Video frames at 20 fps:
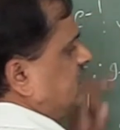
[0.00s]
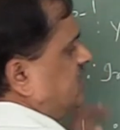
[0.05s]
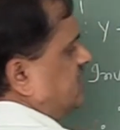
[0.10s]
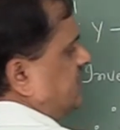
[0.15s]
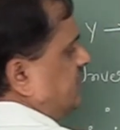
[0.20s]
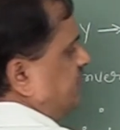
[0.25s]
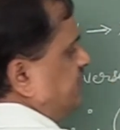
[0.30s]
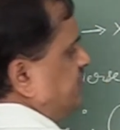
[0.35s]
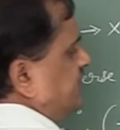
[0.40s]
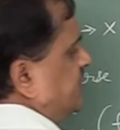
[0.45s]

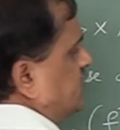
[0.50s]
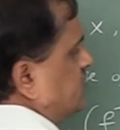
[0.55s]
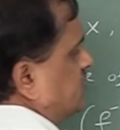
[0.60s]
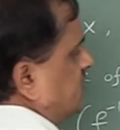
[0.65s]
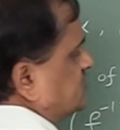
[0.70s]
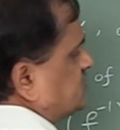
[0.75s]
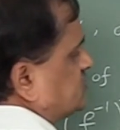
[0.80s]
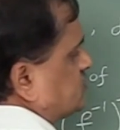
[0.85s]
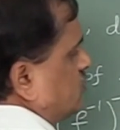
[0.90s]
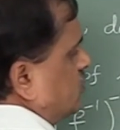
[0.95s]
F
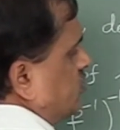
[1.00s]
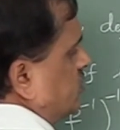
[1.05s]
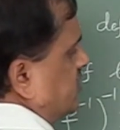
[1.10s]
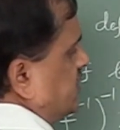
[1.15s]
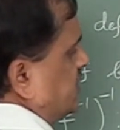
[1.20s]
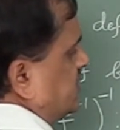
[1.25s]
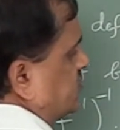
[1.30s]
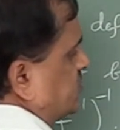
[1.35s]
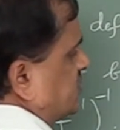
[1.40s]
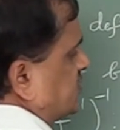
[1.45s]
inverse whole
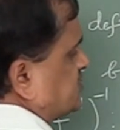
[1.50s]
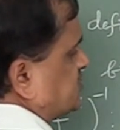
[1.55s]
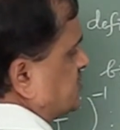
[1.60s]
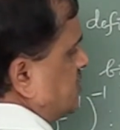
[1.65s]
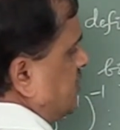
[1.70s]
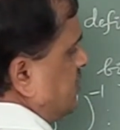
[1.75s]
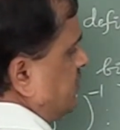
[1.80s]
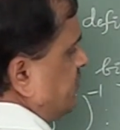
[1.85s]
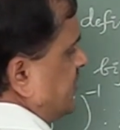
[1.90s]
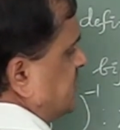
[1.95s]
inverse
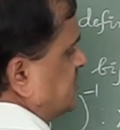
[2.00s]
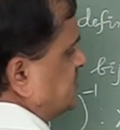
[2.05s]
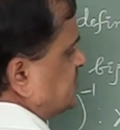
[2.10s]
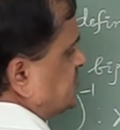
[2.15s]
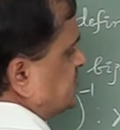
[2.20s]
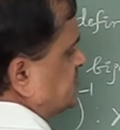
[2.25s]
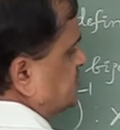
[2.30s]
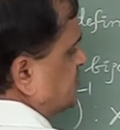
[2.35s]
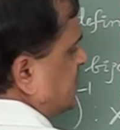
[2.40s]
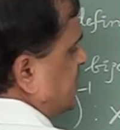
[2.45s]
of
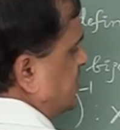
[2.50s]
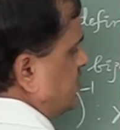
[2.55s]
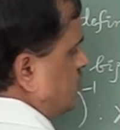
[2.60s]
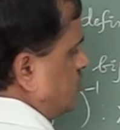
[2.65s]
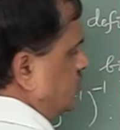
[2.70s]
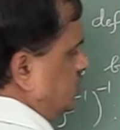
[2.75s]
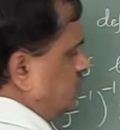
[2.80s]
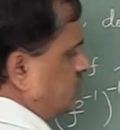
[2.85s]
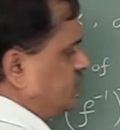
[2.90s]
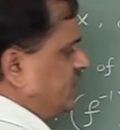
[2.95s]
x is
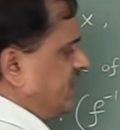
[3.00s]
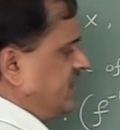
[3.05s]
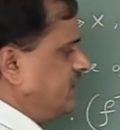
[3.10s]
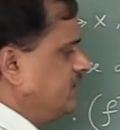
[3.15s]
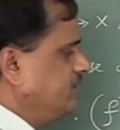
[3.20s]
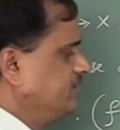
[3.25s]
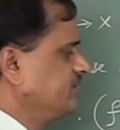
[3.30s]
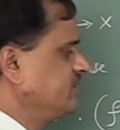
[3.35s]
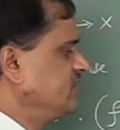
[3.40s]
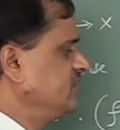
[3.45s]
equal to y.
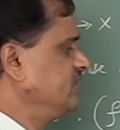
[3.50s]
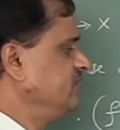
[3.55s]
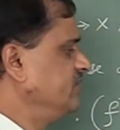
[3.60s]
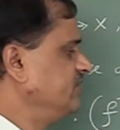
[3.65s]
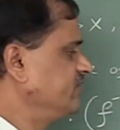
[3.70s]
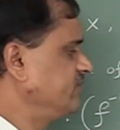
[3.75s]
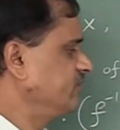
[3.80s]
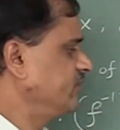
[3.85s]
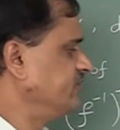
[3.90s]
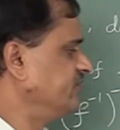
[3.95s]

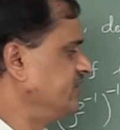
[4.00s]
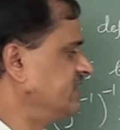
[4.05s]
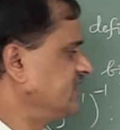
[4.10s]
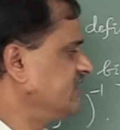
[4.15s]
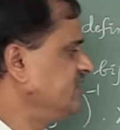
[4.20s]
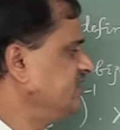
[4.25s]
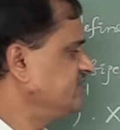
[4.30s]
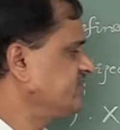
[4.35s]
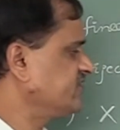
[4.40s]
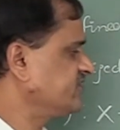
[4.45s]
So that
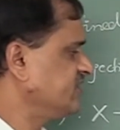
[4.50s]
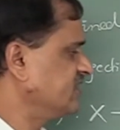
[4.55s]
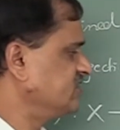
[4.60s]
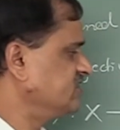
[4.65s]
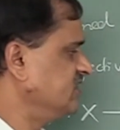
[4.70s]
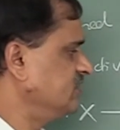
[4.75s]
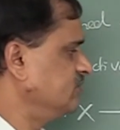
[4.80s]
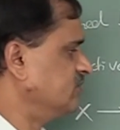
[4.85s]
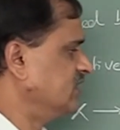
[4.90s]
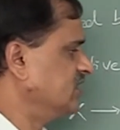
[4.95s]
is
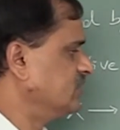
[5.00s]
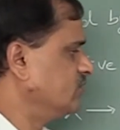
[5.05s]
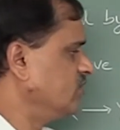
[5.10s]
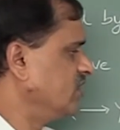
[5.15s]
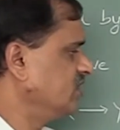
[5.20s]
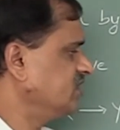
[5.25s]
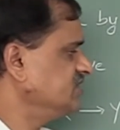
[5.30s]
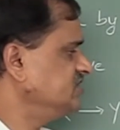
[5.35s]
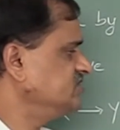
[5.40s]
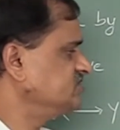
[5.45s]
nothing but,
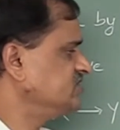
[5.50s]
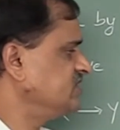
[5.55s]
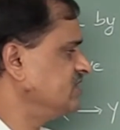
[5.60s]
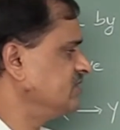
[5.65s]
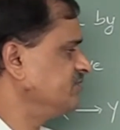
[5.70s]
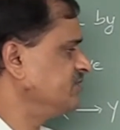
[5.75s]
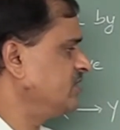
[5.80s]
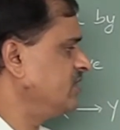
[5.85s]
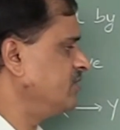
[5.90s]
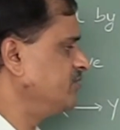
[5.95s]
what is
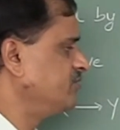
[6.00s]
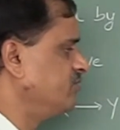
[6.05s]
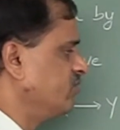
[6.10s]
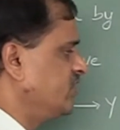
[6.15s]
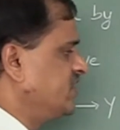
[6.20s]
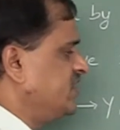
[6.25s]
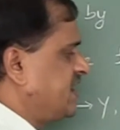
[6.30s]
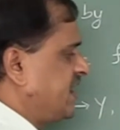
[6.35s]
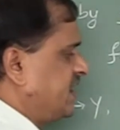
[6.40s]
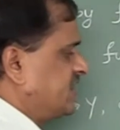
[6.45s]
f of
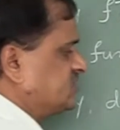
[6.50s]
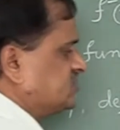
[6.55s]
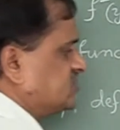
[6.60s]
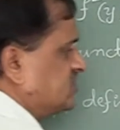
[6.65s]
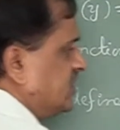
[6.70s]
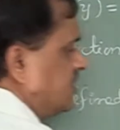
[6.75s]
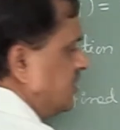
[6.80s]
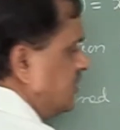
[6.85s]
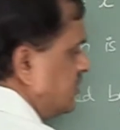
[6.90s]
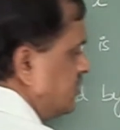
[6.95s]
y
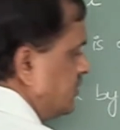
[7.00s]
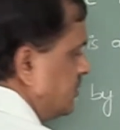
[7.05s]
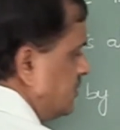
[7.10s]
actually?